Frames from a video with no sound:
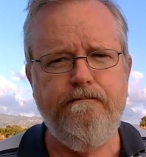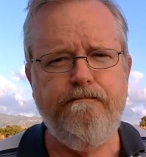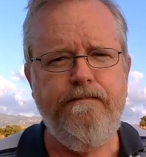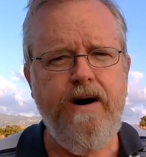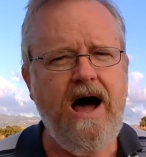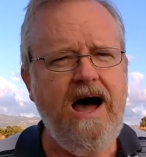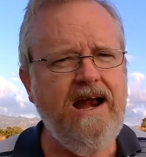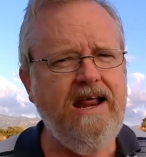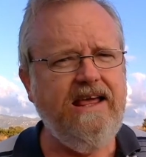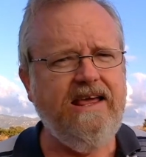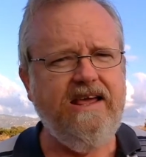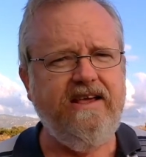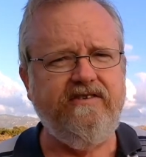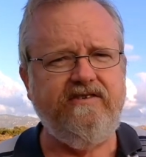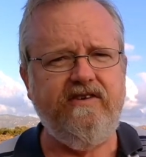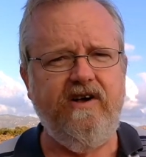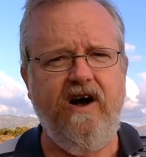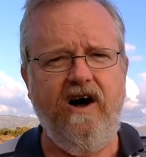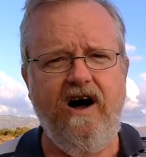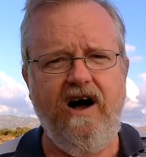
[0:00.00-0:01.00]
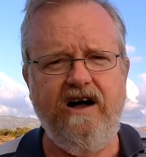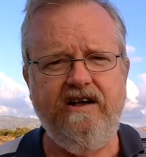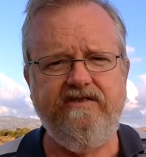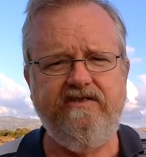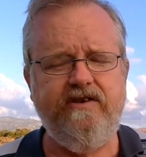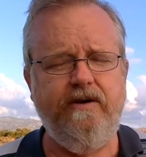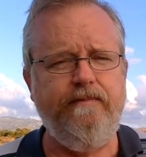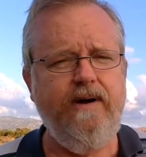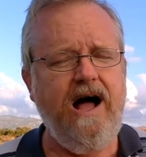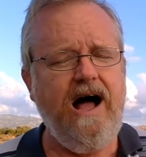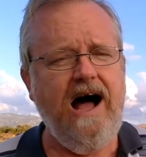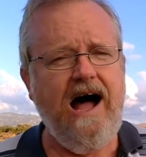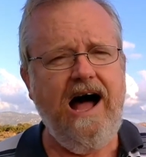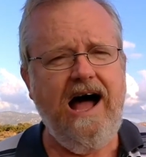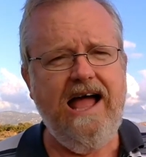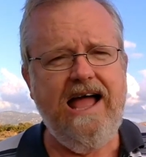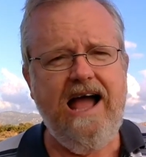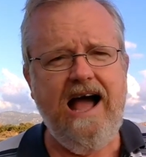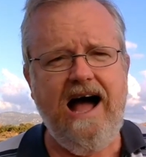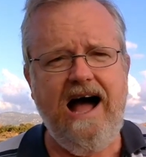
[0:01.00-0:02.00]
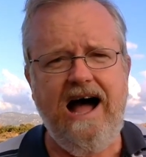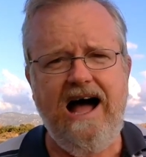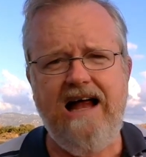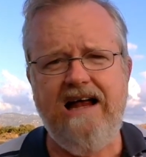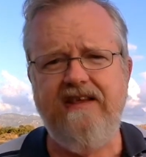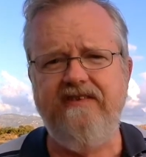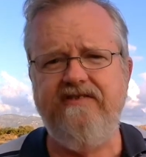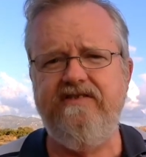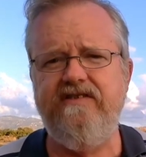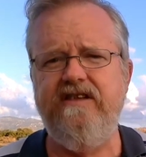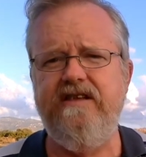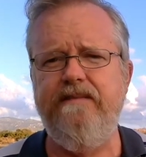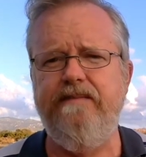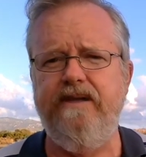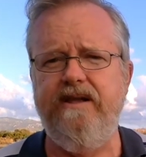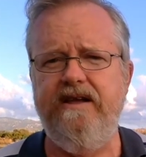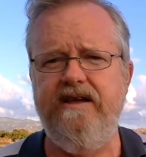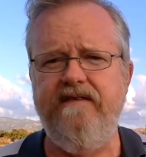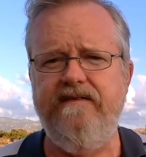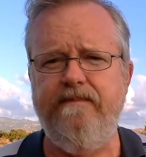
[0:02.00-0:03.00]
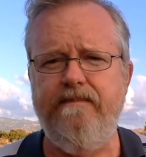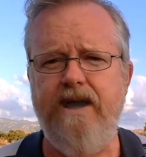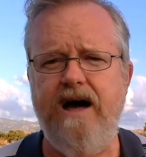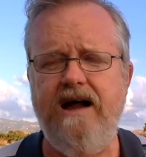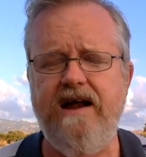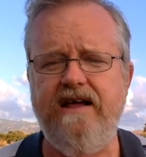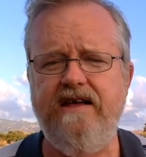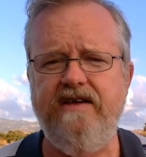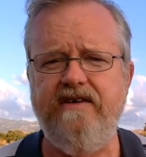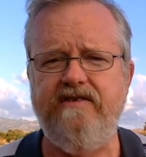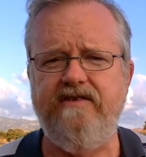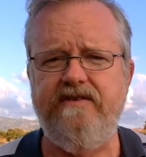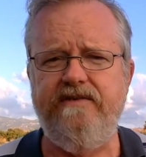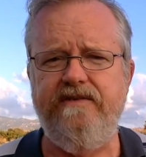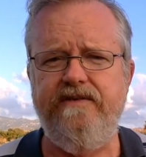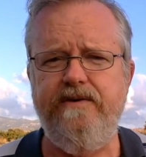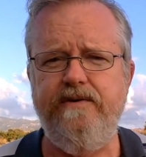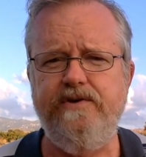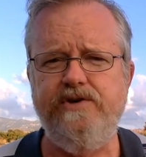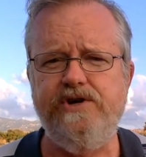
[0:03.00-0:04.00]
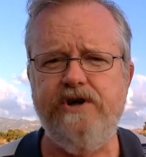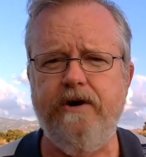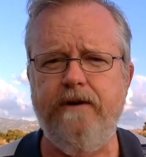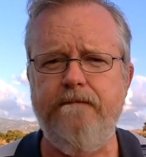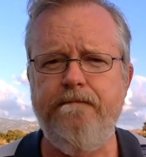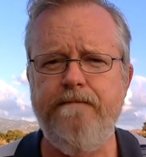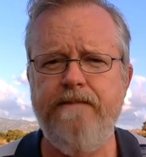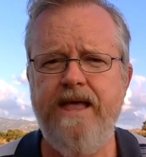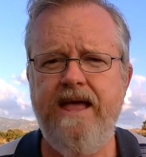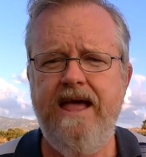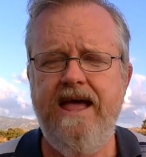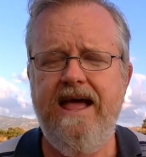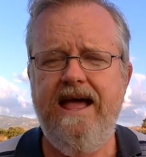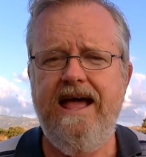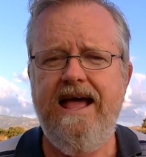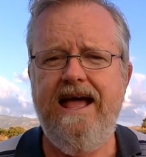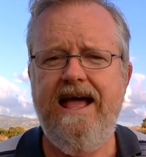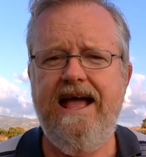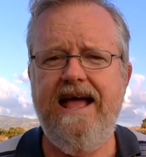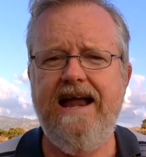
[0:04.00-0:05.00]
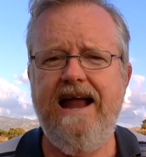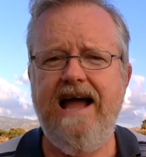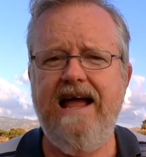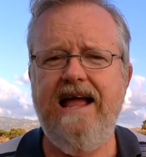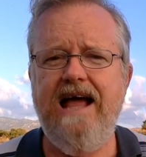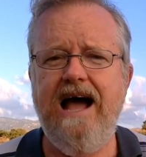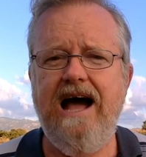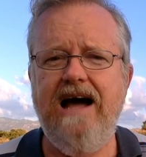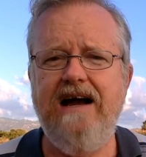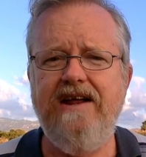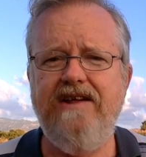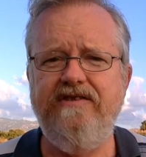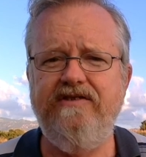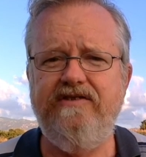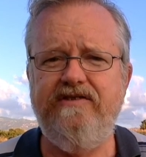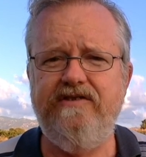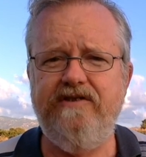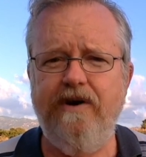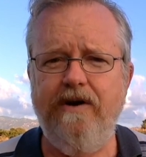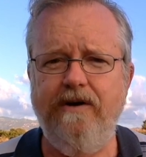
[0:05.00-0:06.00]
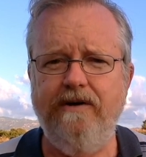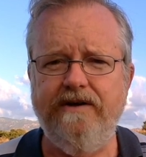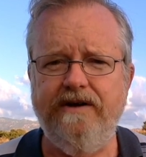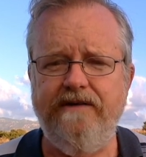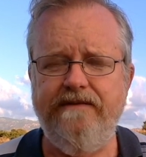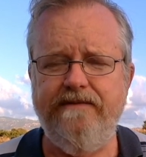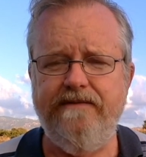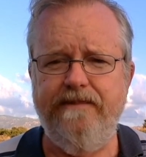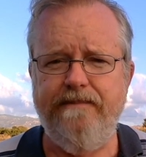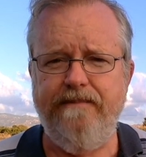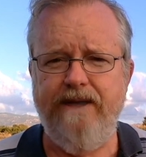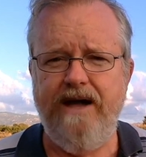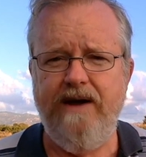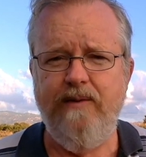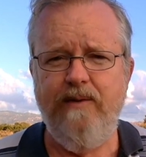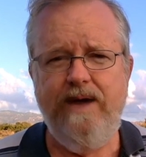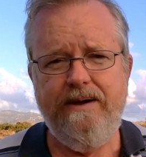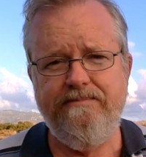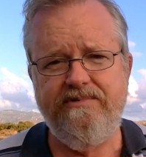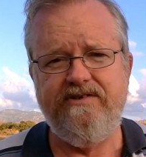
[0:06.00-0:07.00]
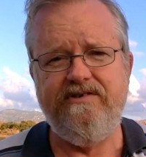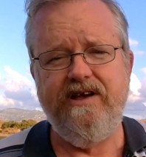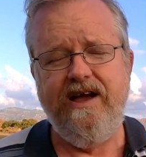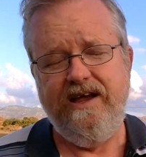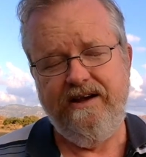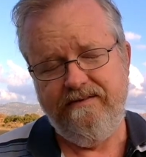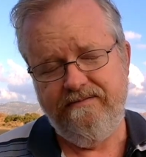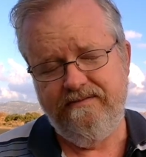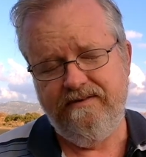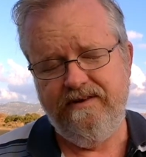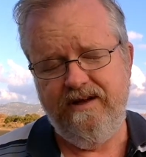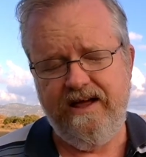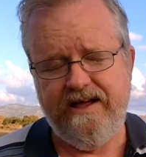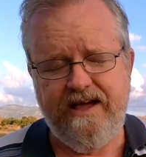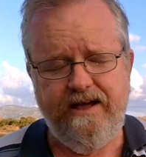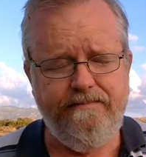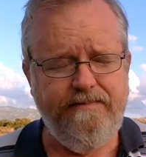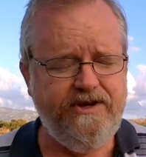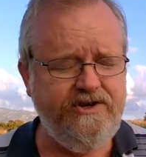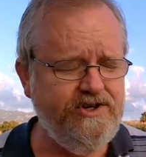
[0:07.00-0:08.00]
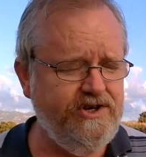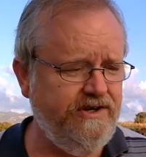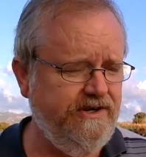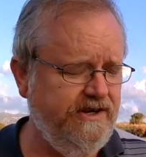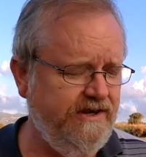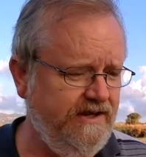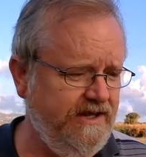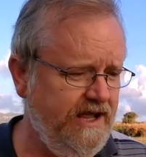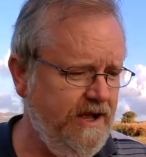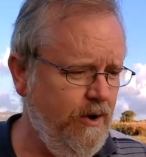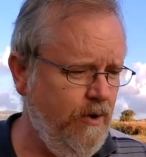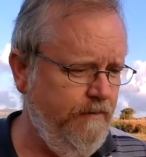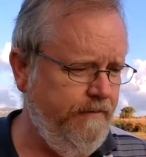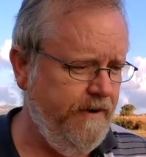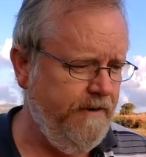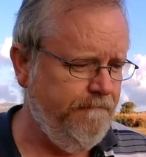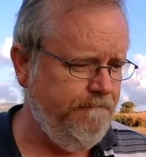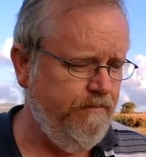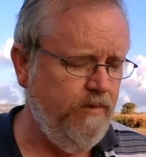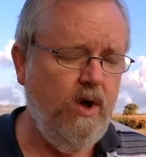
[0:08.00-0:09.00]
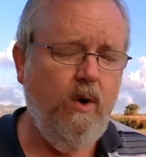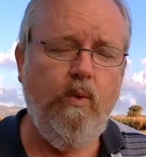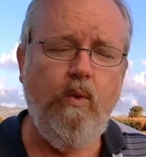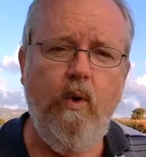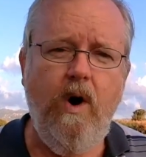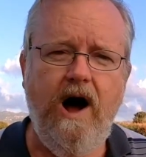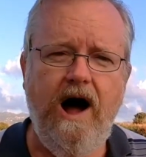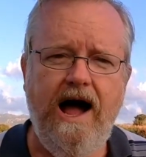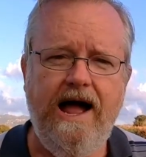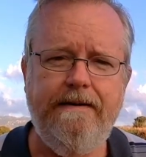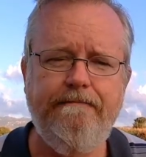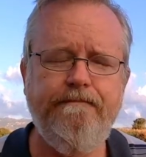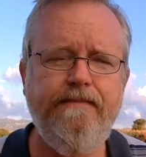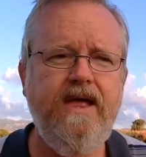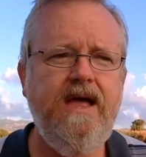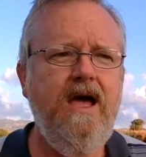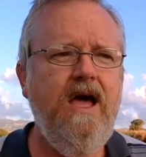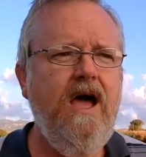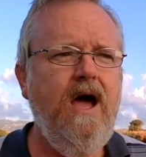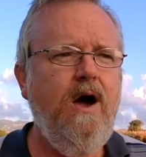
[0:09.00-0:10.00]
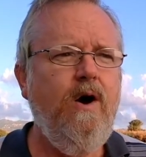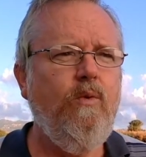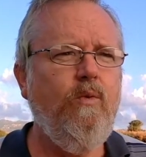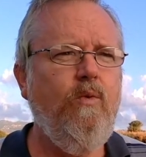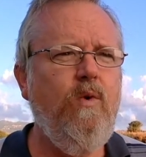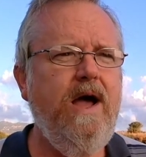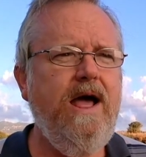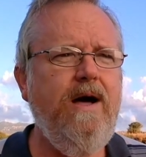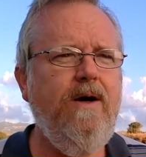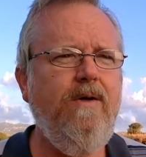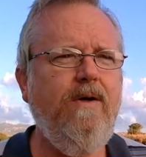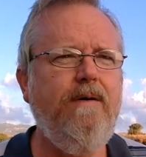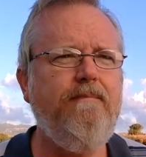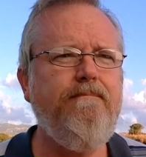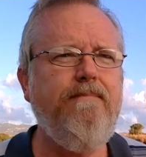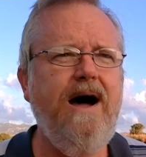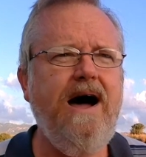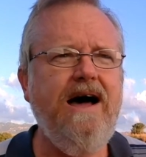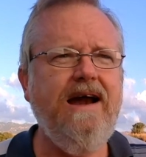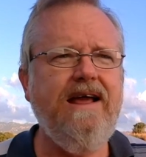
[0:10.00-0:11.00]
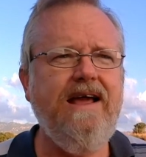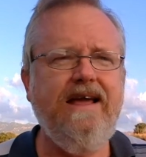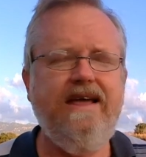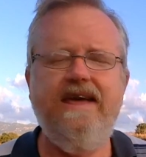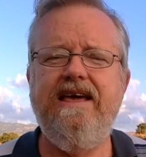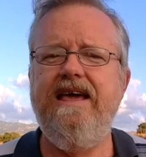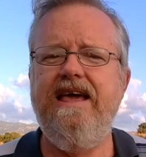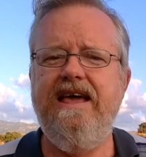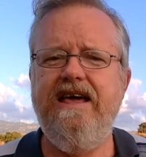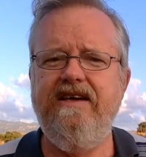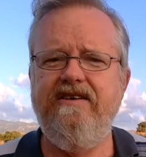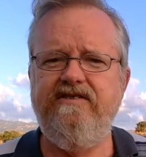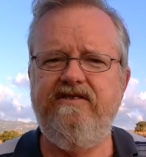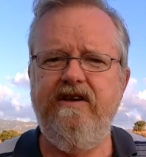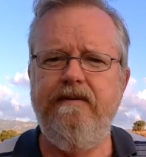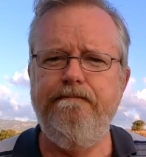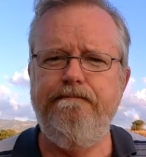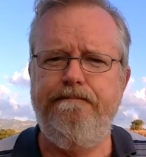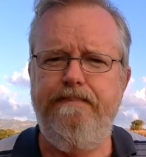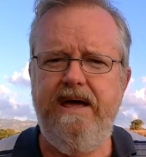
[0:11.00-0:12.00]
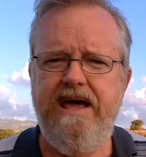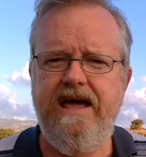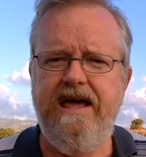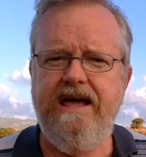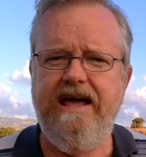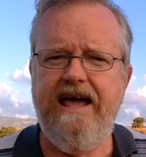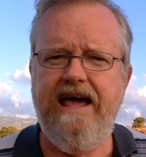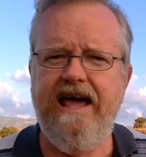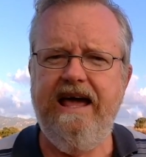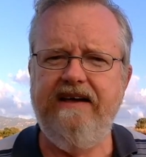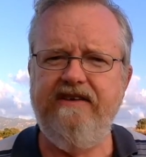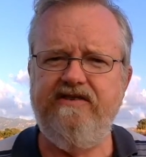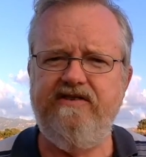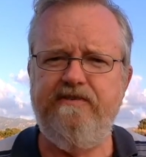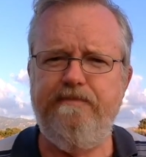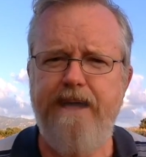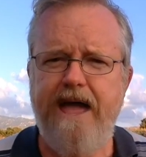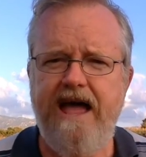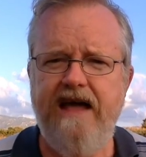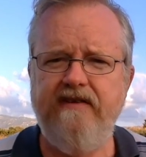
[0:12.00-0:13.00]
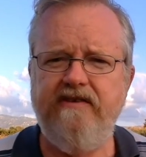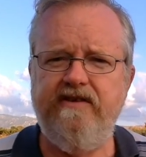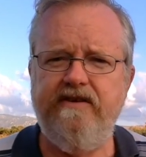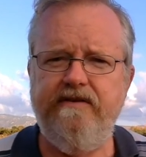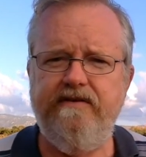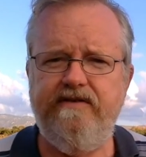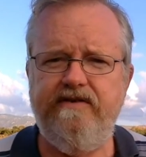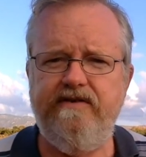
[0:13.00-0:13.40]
Mautic is awesome. I honestly believe Mautic is the future, and I uninstalled it from my website, like I mentioned in the open. Why? Well, Mautic is big, expansive